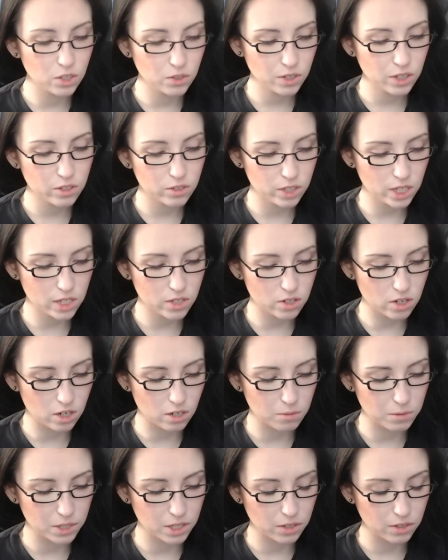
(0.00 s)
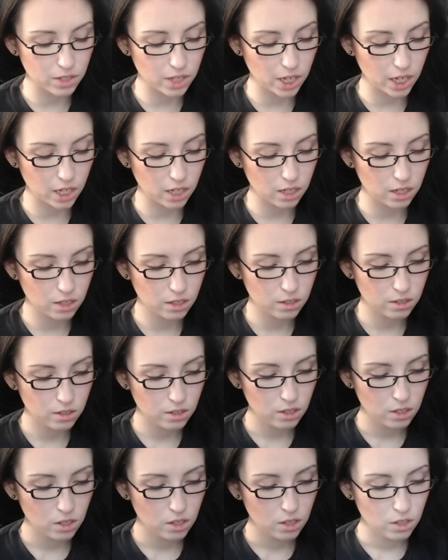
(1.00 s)
they do another test on him and they're like,
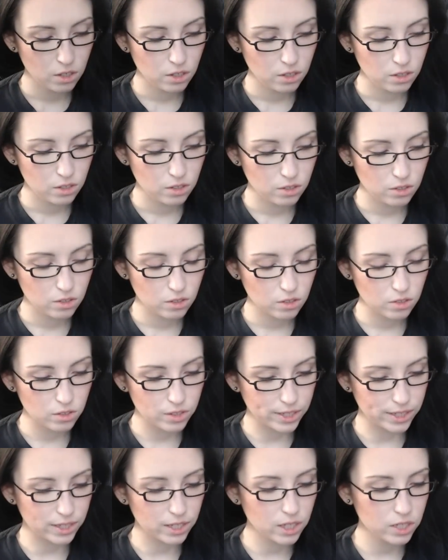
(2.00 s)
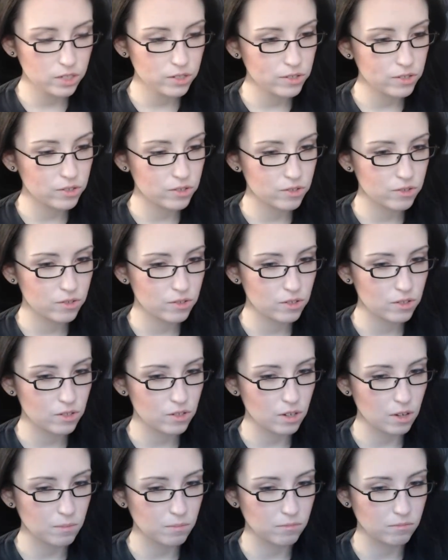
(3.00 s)
like, there's
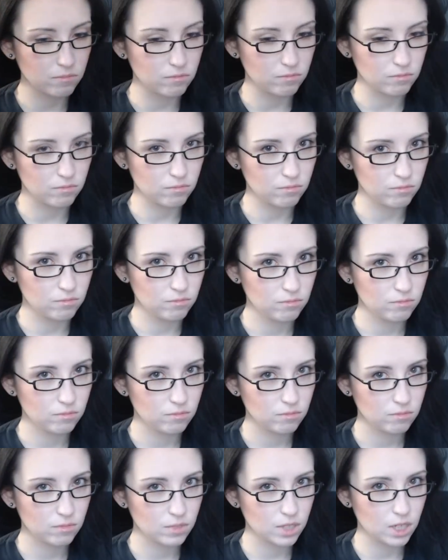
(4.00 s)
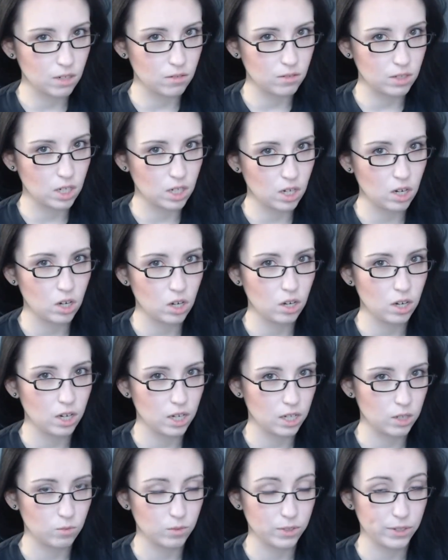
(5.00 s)
something going
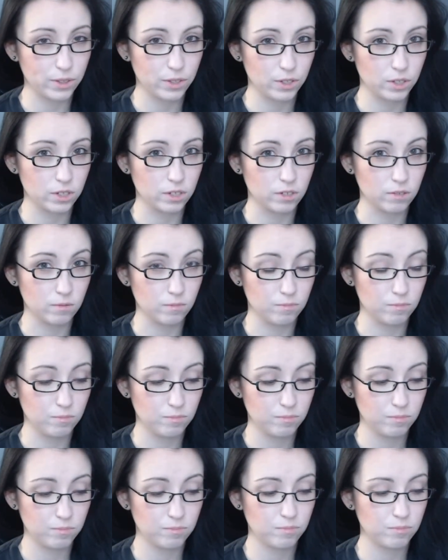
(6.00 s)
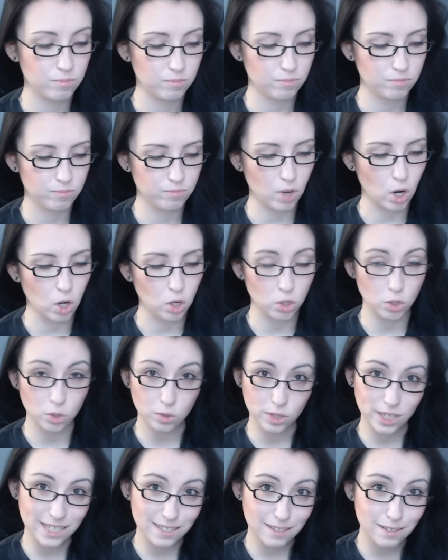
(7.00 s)
on with your
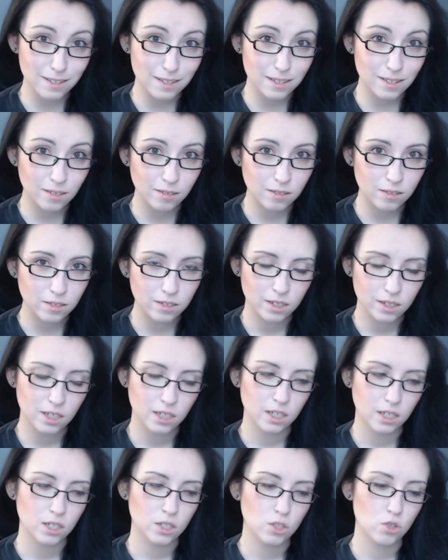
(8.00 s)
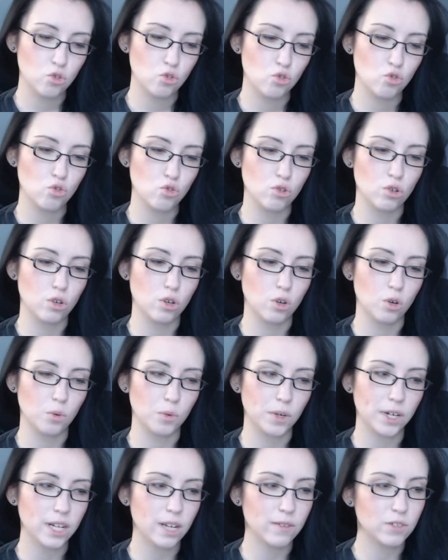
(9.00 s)
arteries. So
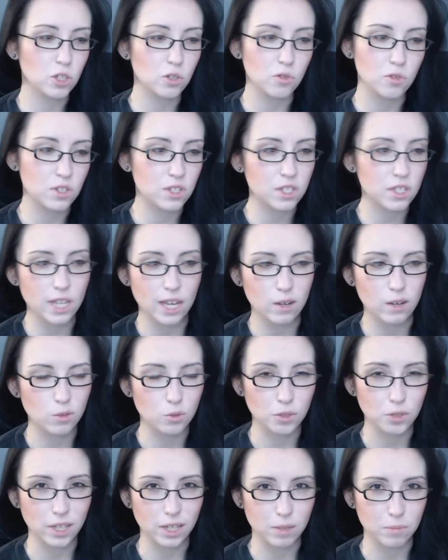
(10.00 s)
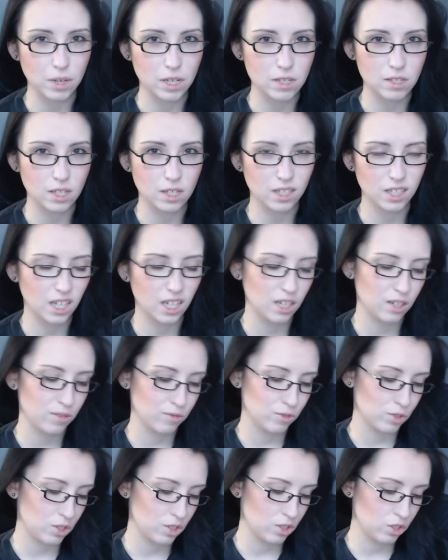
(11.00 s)
we're gonna have to do this thing where we like
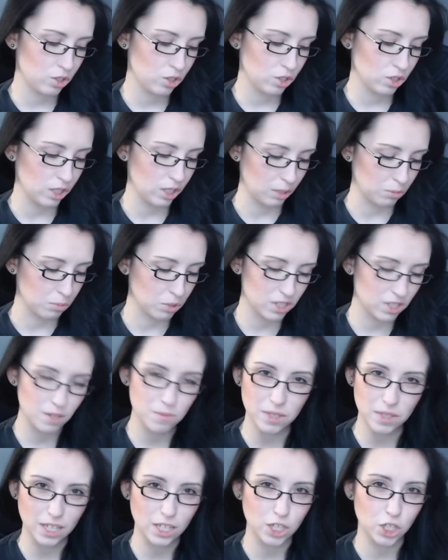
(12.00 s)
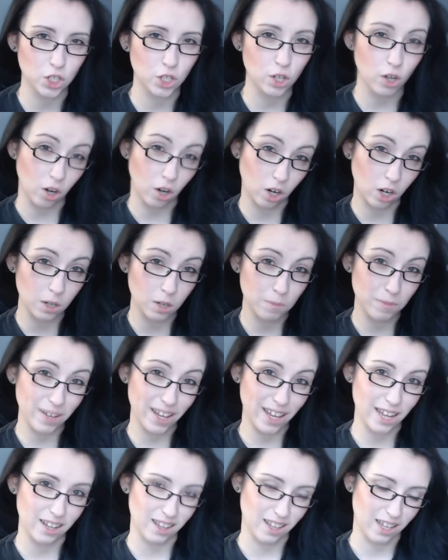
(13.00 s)
basically like put something in your arm
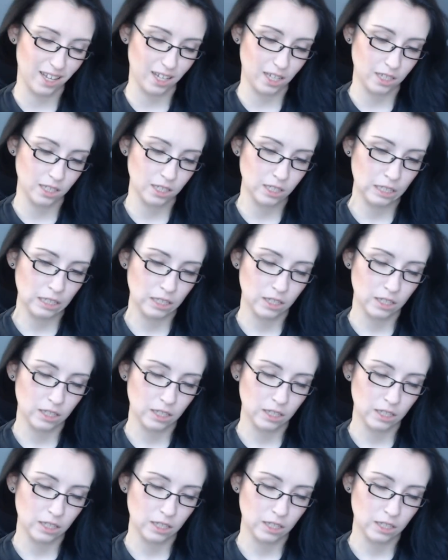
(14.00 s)
and like